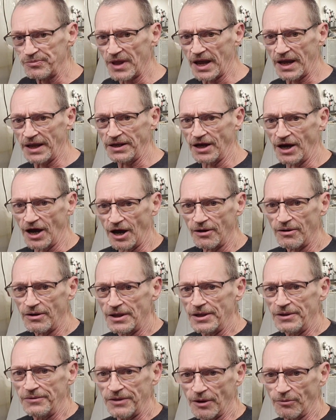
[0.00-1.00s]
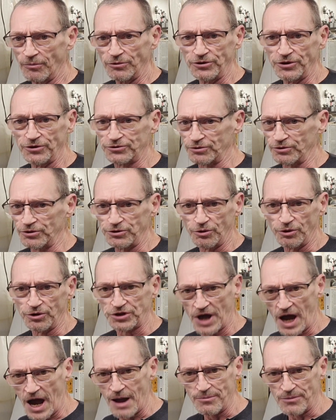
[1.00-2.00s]
and then we're just going to do
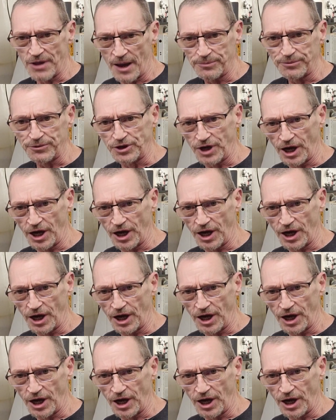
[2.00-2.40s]
a time lapse